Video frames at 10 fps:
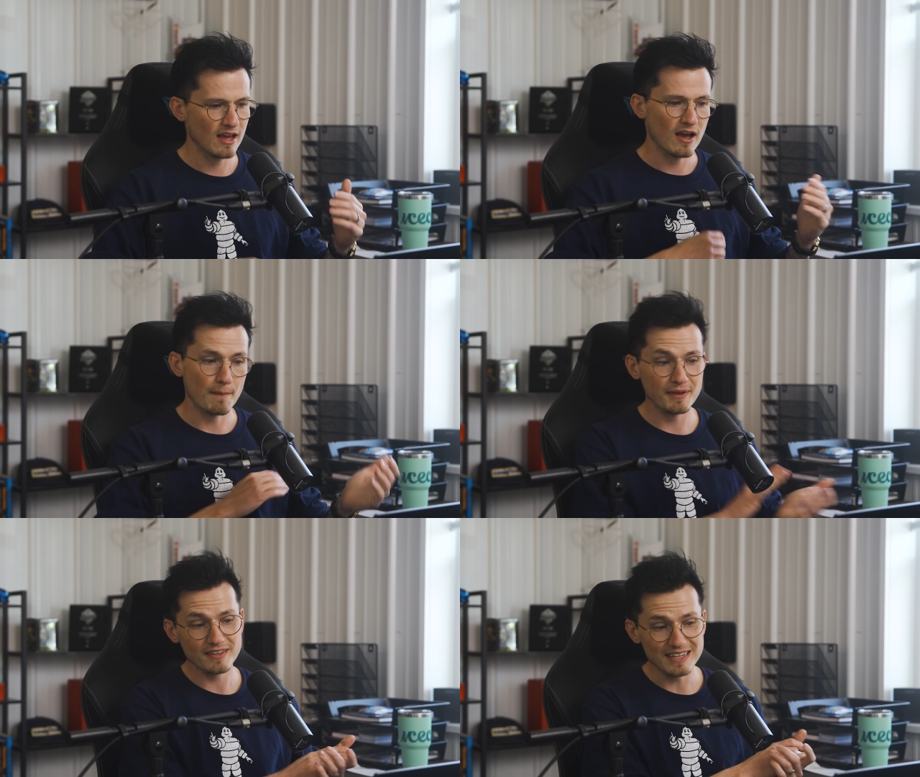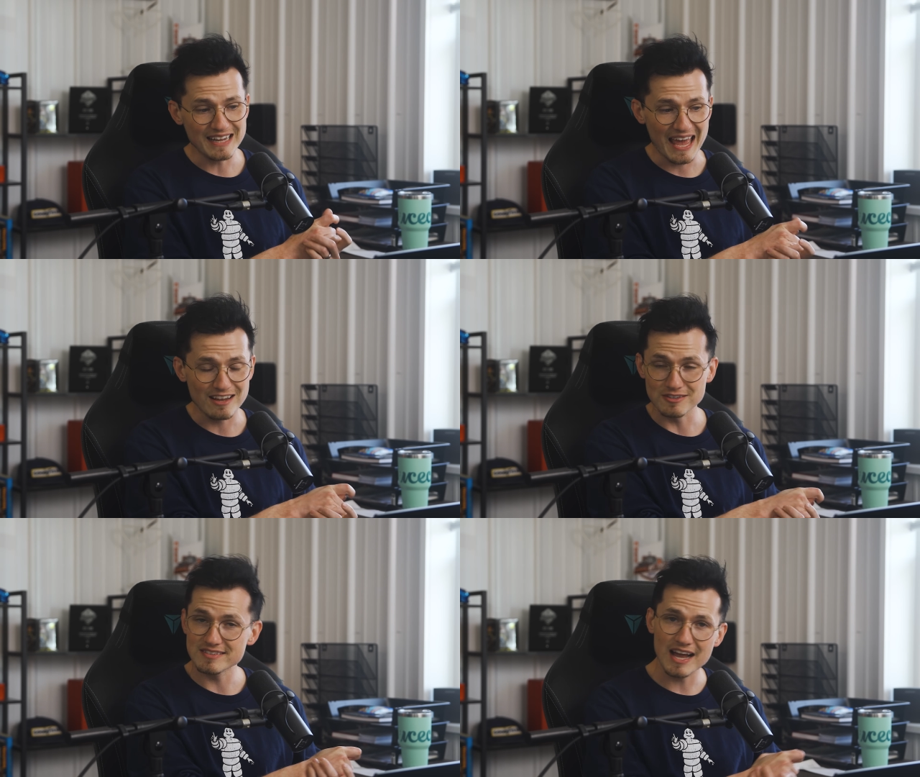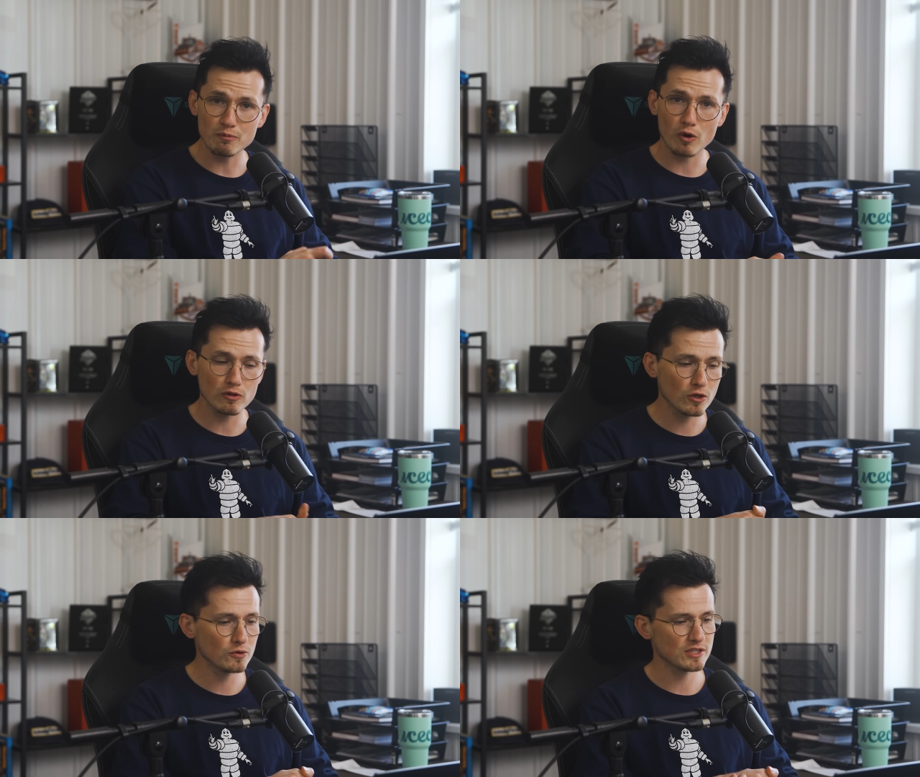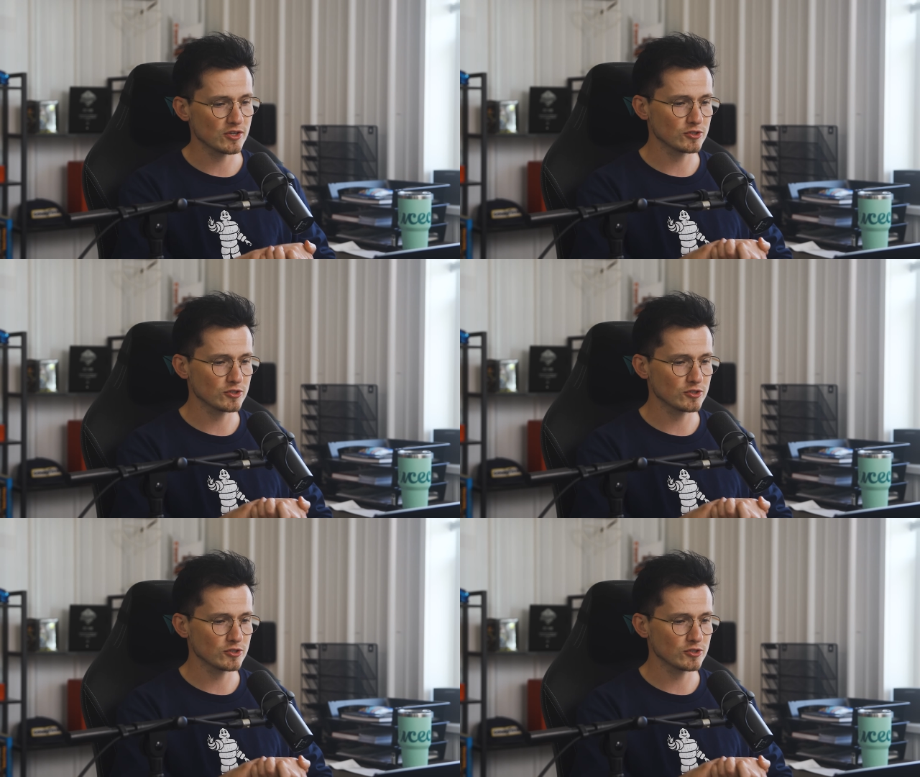ability to handle sidewall load is